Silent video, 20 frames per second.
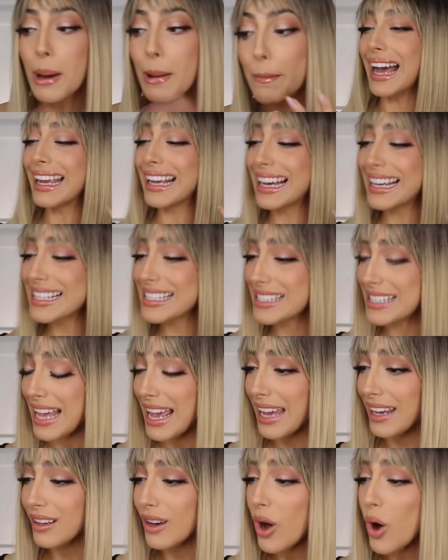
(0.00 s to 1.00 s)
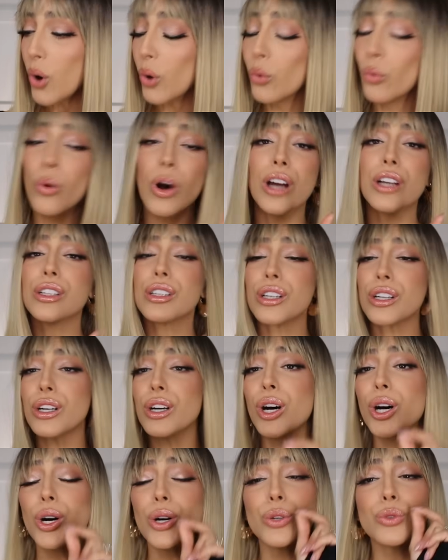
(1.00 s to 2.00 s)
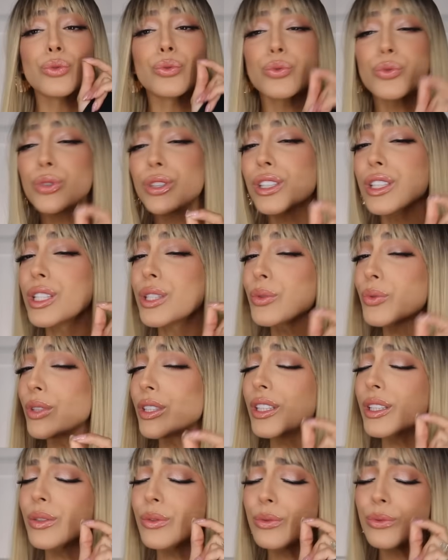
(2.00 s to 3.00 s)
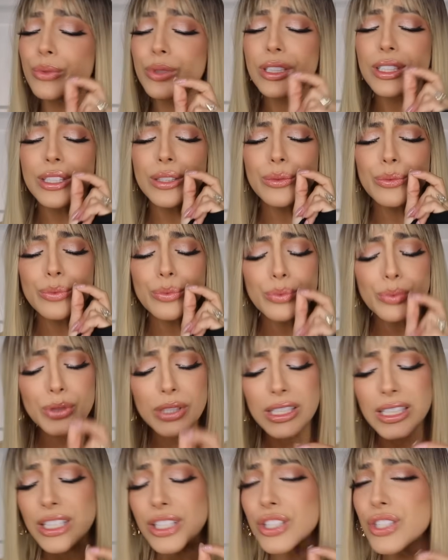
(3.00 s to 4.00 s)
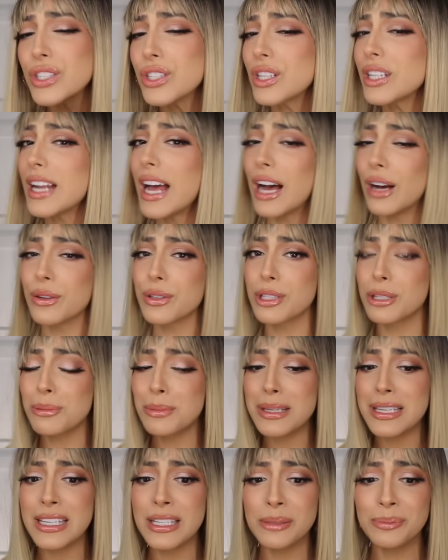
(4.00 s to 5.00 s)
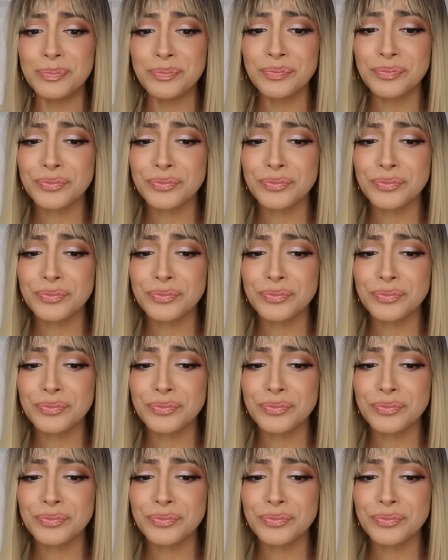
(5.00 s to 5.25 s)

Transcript: I gotta say, one girl really stood out to me